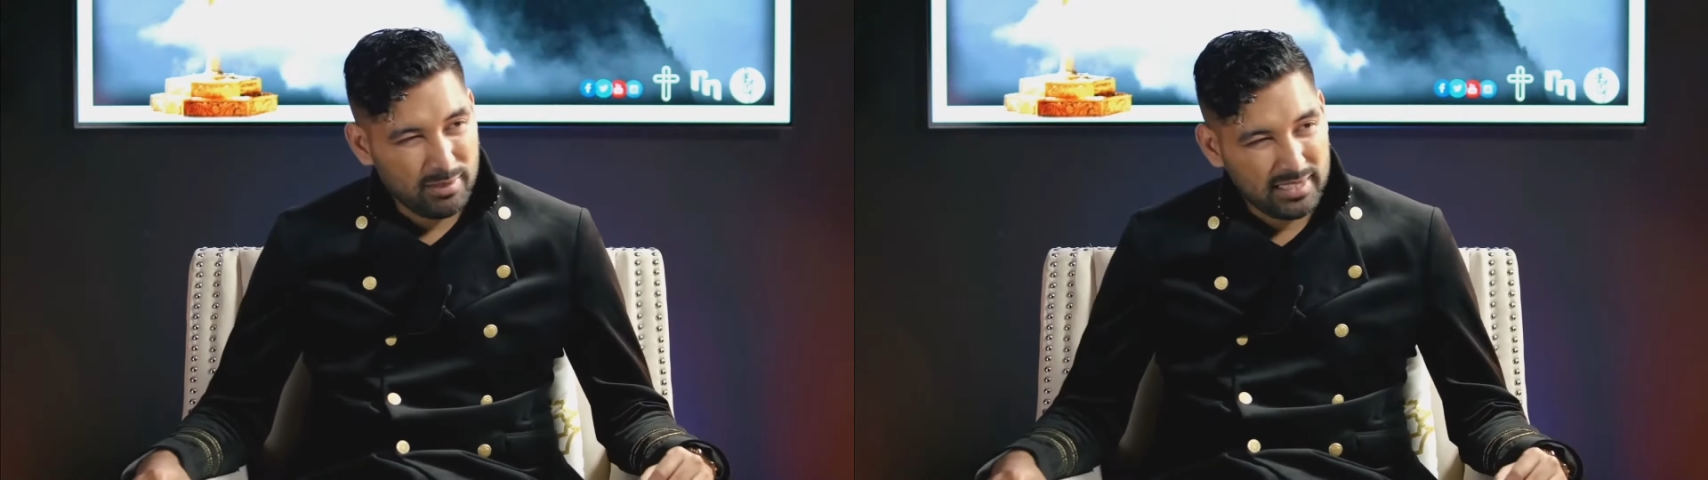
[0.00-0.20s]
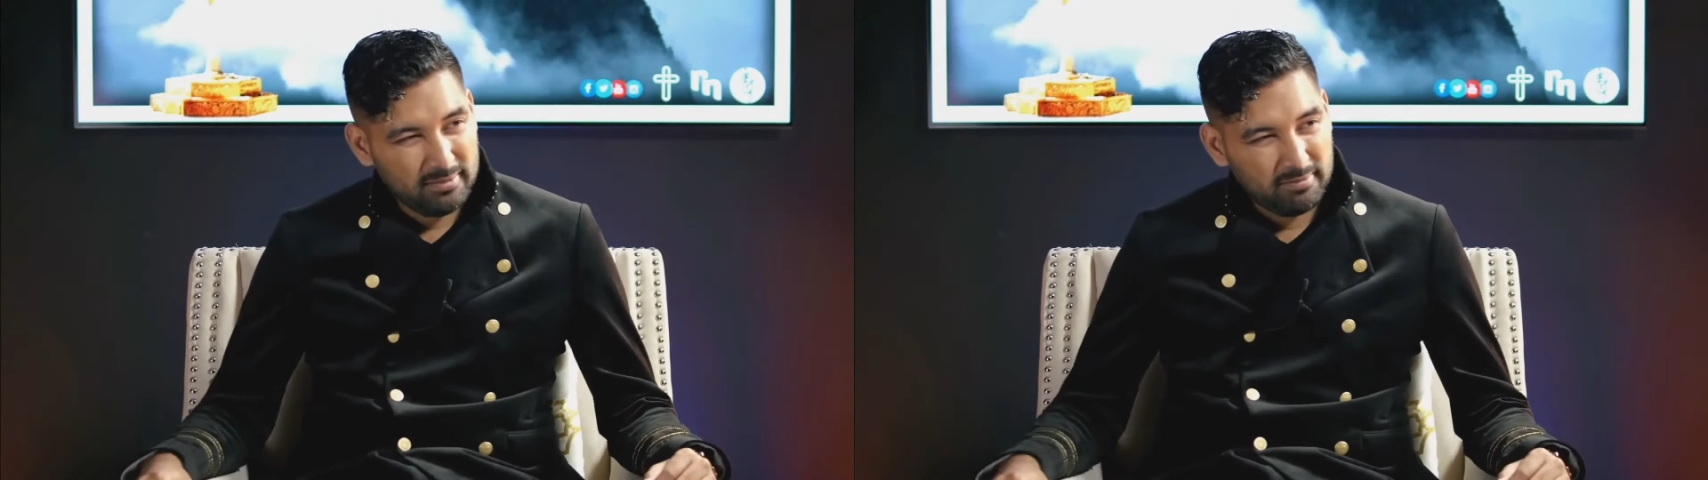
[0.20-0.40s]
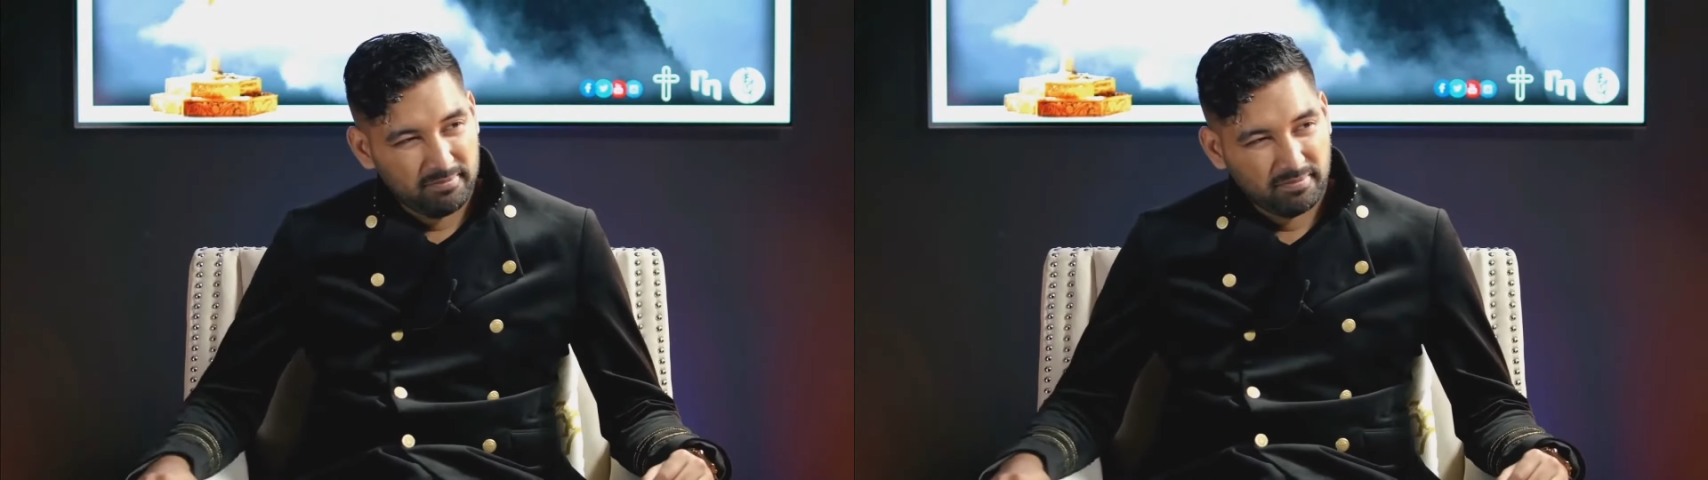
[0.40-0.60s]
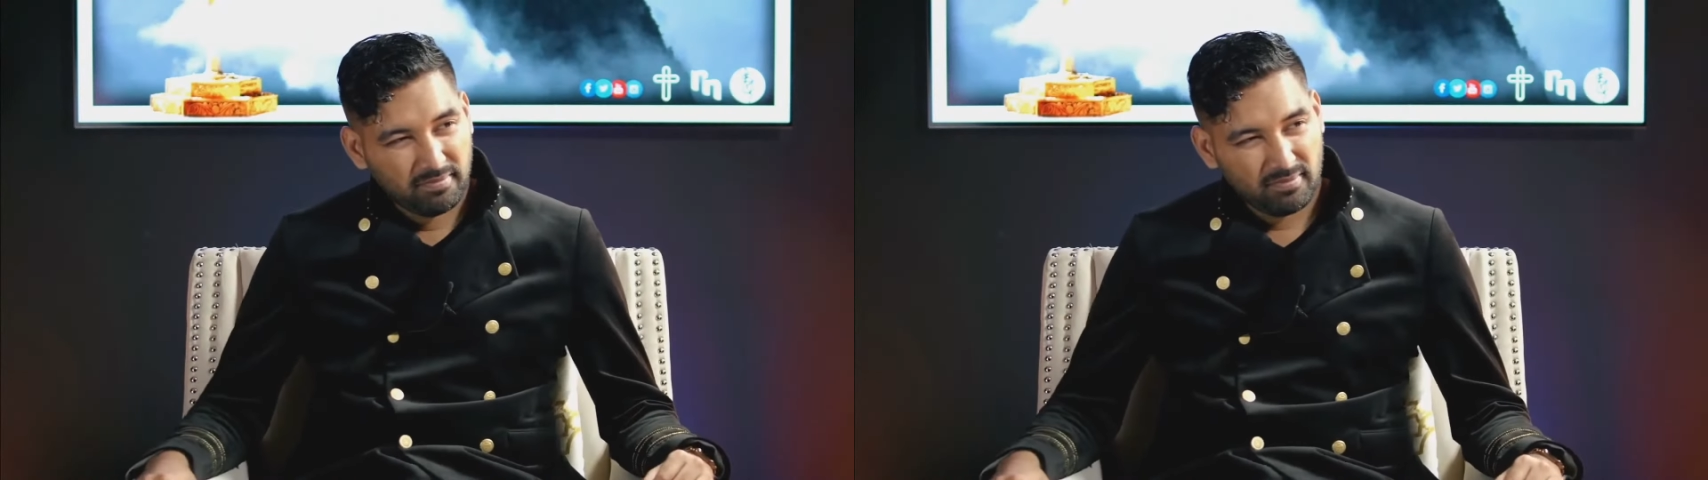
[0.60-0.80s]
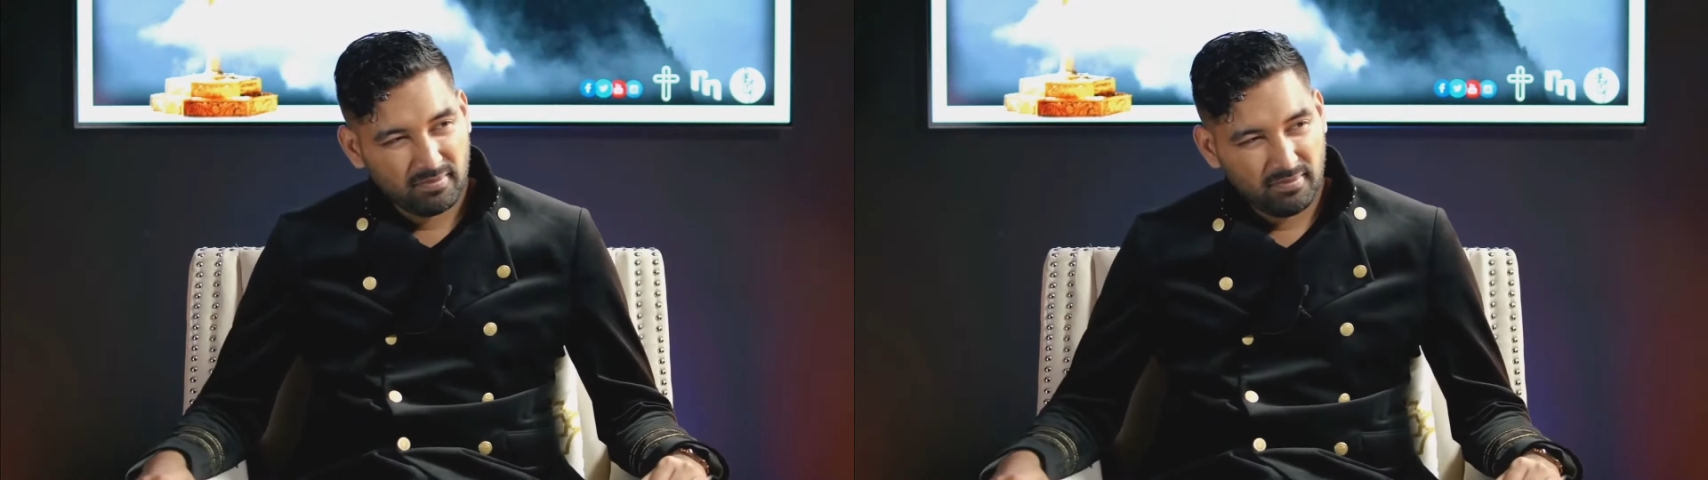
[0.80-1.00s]
with.
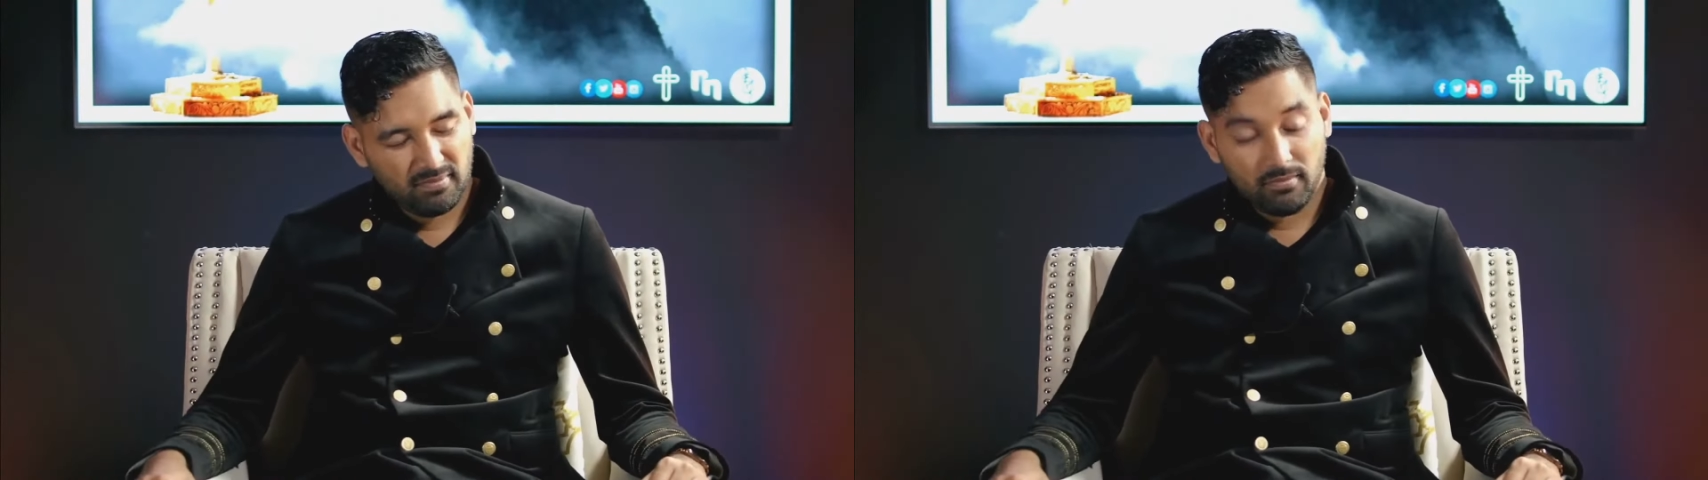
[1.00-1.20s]
Mm-hmm.